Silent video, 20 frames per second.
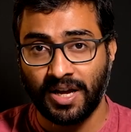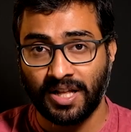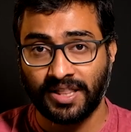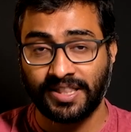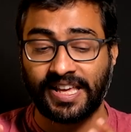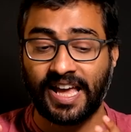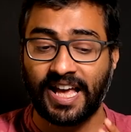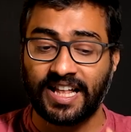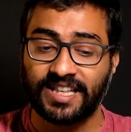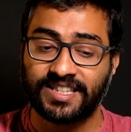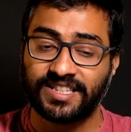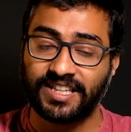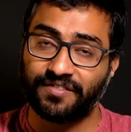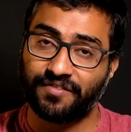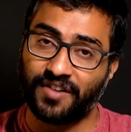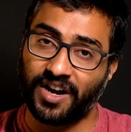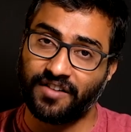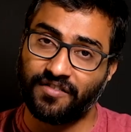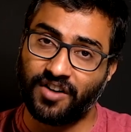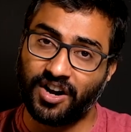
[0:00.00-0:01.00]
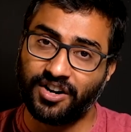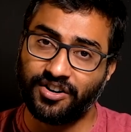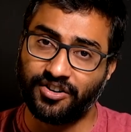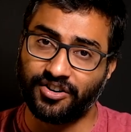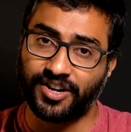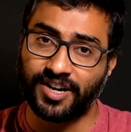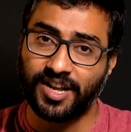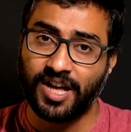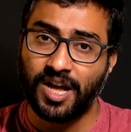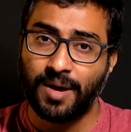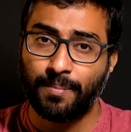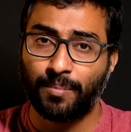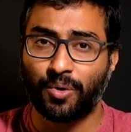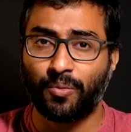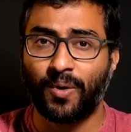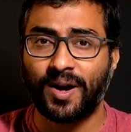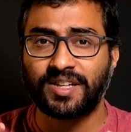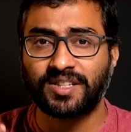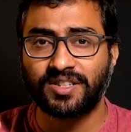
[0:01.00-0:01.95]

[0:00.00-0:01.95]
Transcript: The LC500 provides